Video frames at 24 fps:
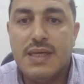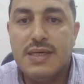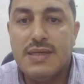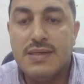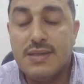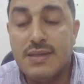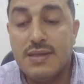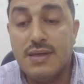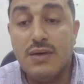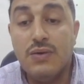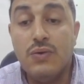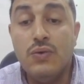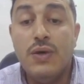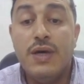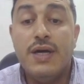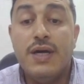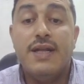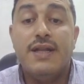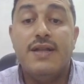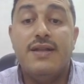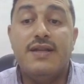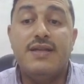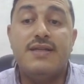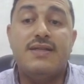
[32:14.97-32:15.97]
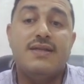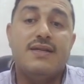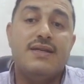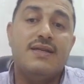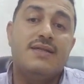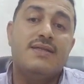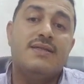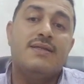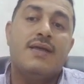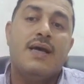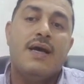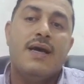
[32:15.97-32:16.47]
So this
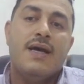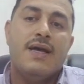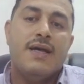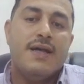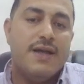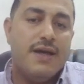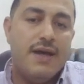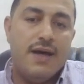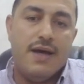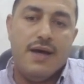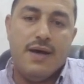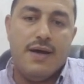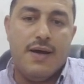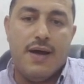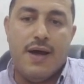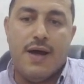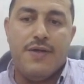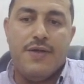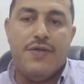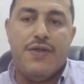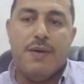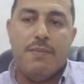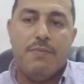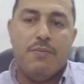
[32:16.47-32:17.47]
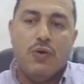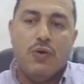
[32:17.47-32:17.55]
is the